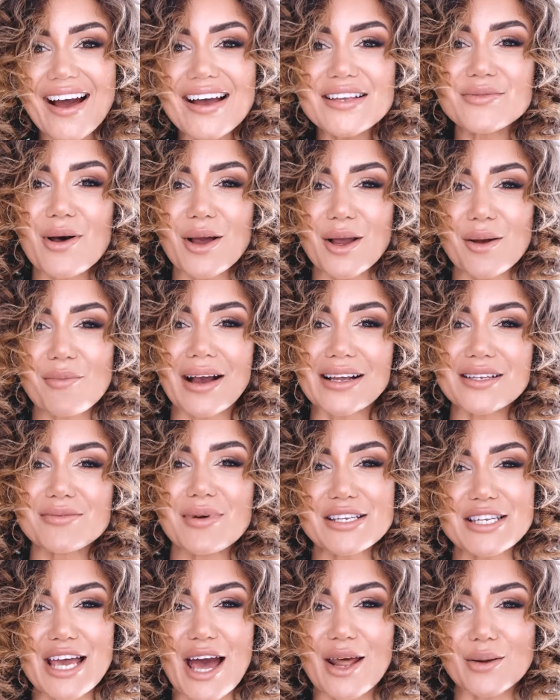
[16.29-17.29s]
guys, welcome back to
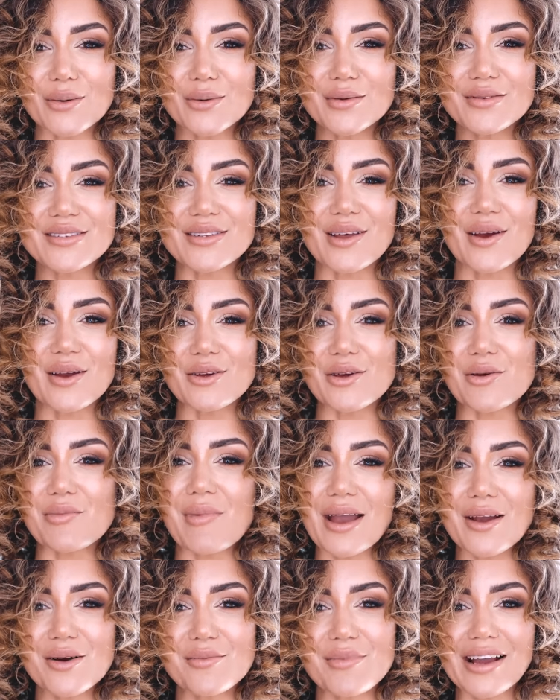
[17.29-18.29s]
my channel. So you
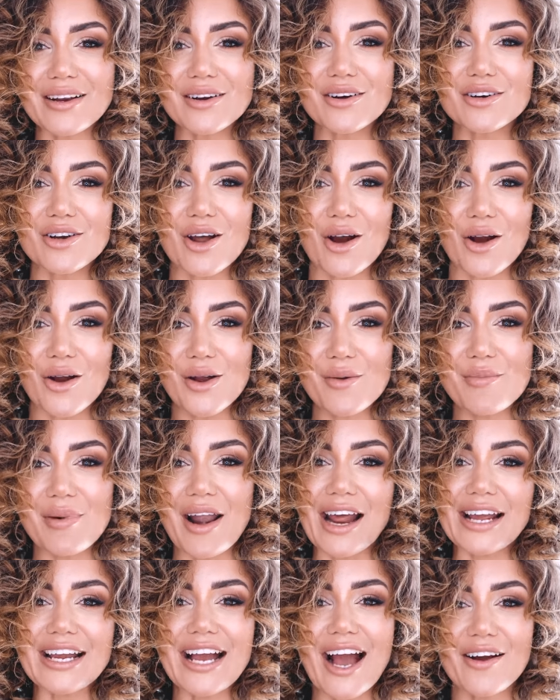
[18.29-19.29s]
may or may not know, but
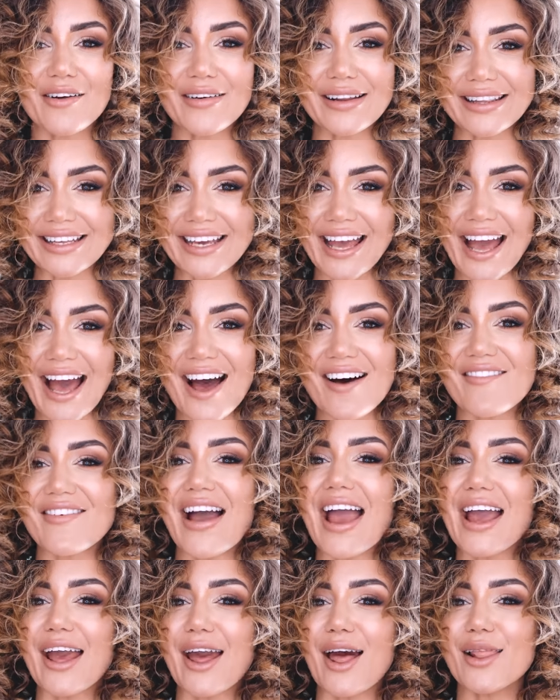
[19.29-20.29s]
I currently have
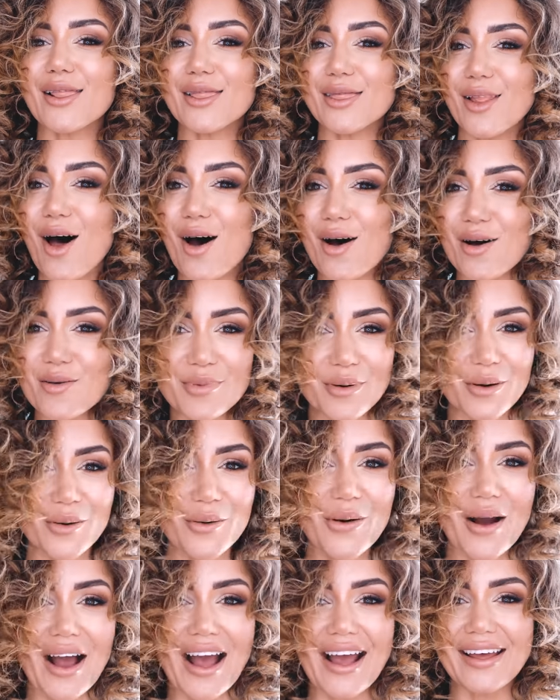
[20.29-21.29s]
a lob
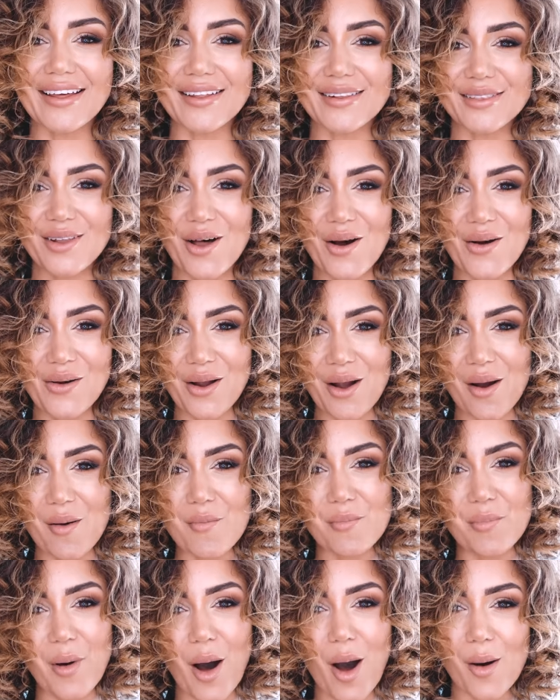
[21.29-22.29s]
or a long
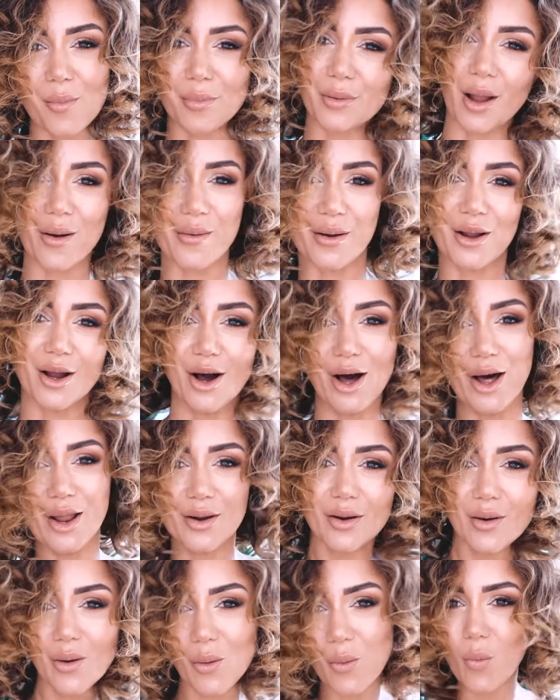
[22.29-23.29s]
bob going
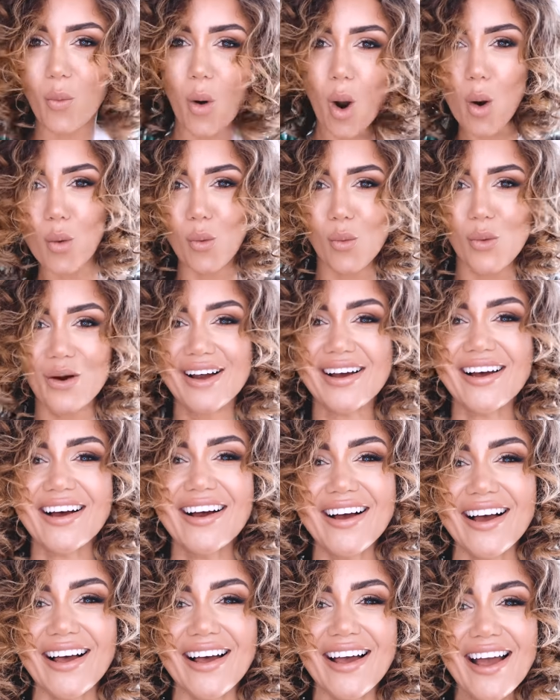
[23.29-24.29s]
on. Woo!
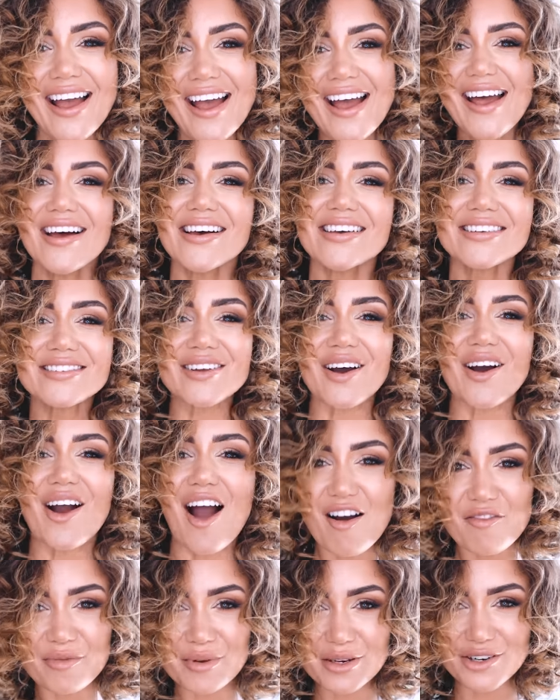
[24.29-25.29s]
So
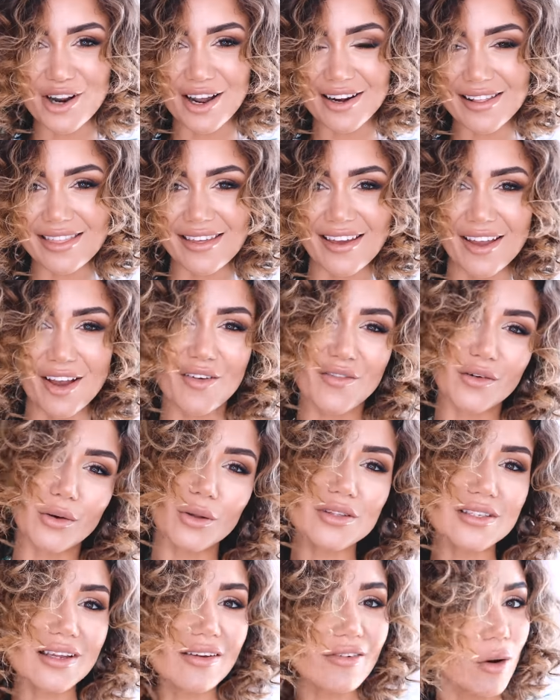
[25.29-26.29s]
I've been trying to think of
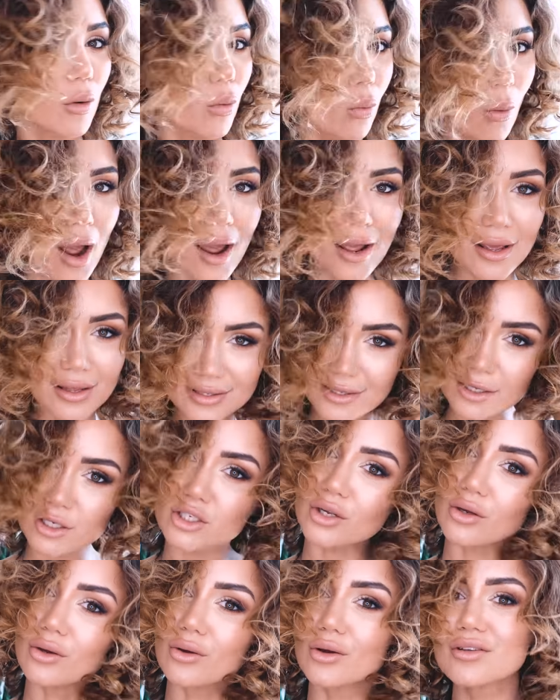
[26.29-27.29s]
all different ways
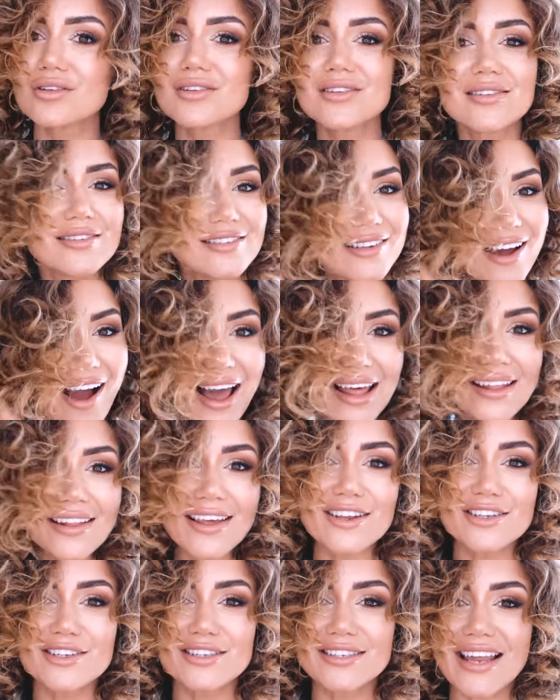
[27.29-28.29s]
to style
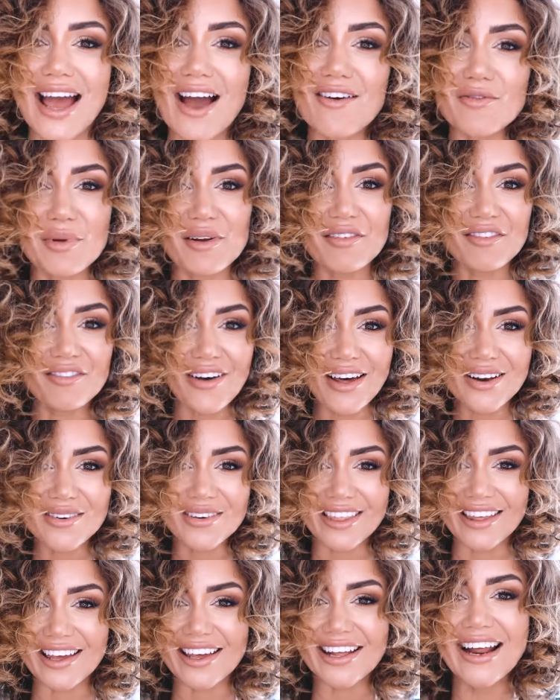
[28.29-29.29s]
it, just to have a bit of fun
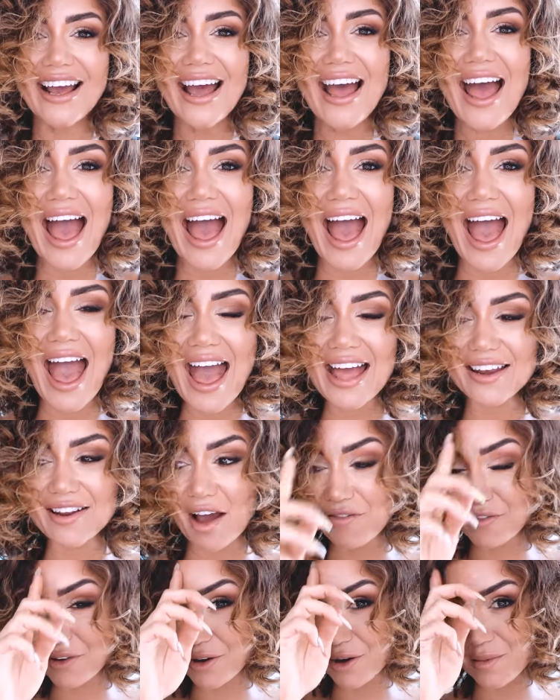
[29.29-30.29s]
with it. And
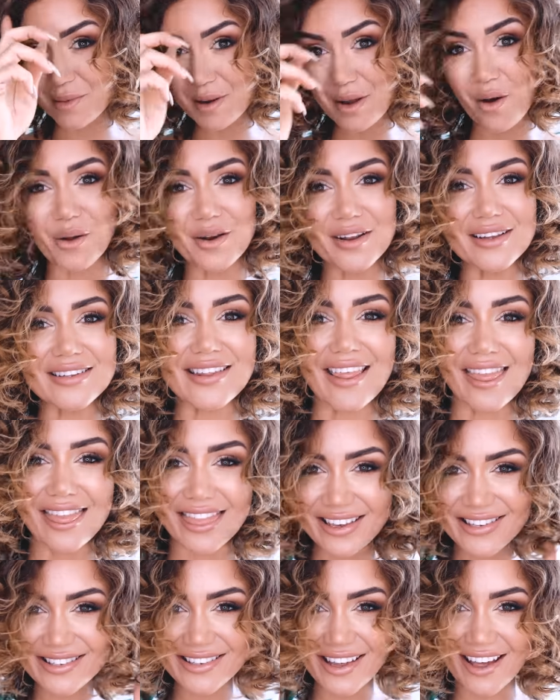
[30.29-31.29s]
I've got to be honest,
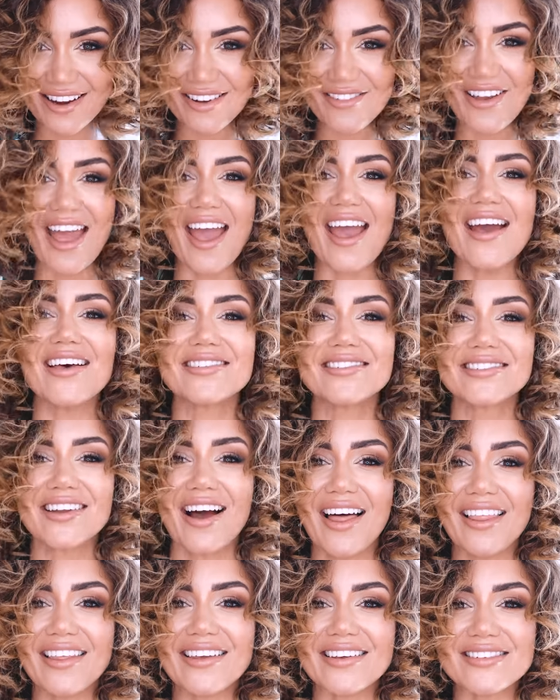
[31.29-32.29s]
this kind of
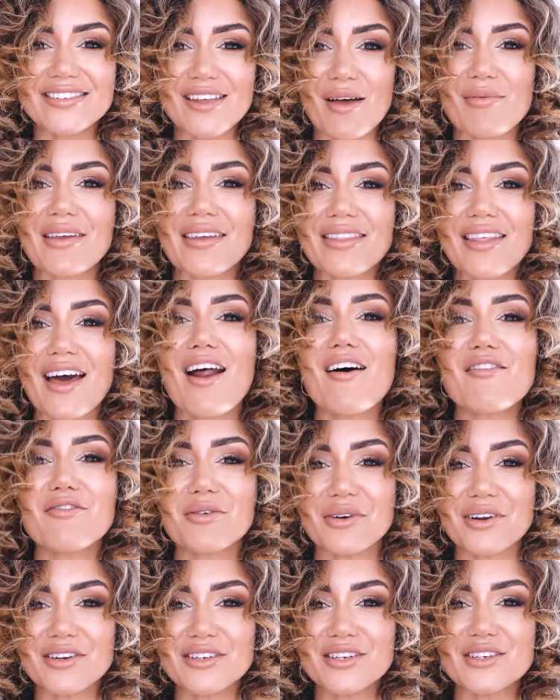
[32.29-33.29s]
hairstyle is something that I've
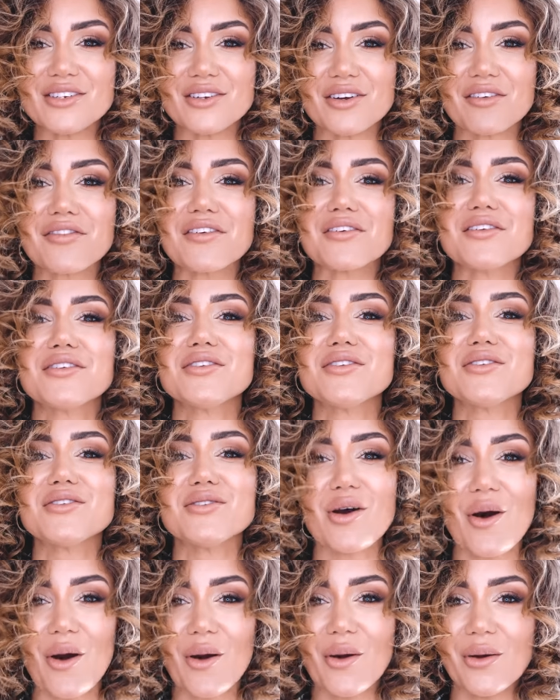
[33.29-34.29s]
wanted to do for
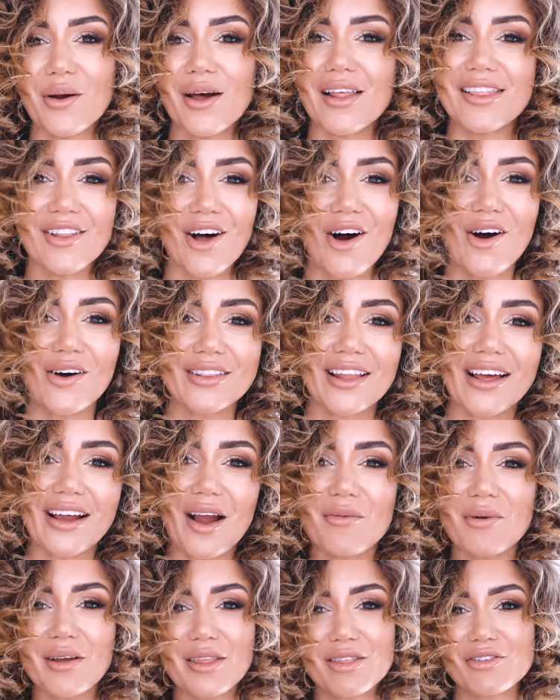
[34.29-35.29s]
so long. Like,
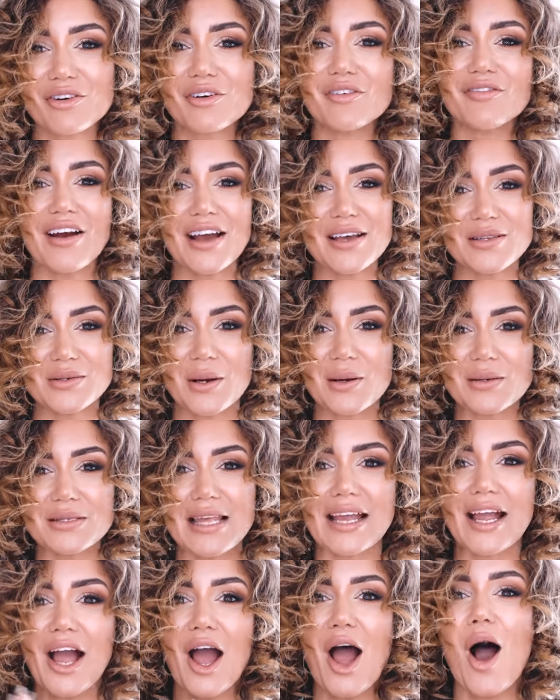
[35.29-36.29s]
I went through a phase where I was
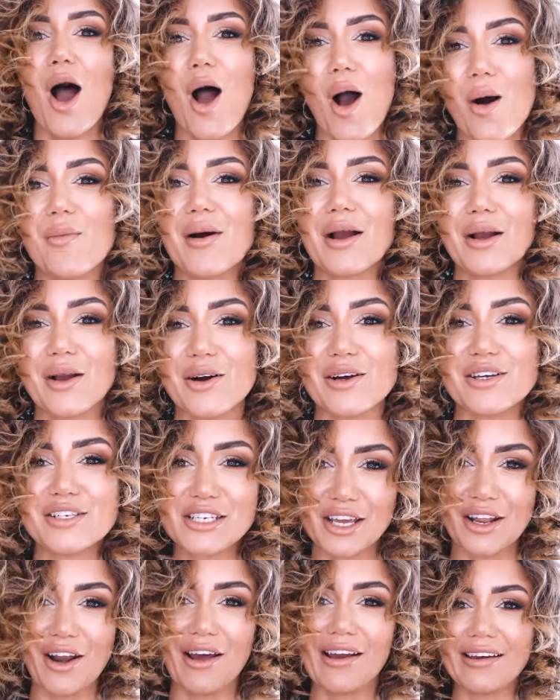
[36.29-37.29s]
like, oh my gosh,
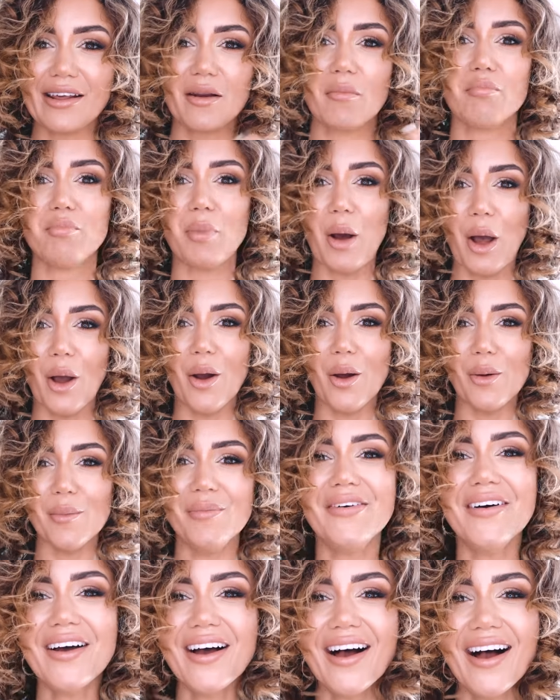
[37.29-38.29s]
can I get a perm?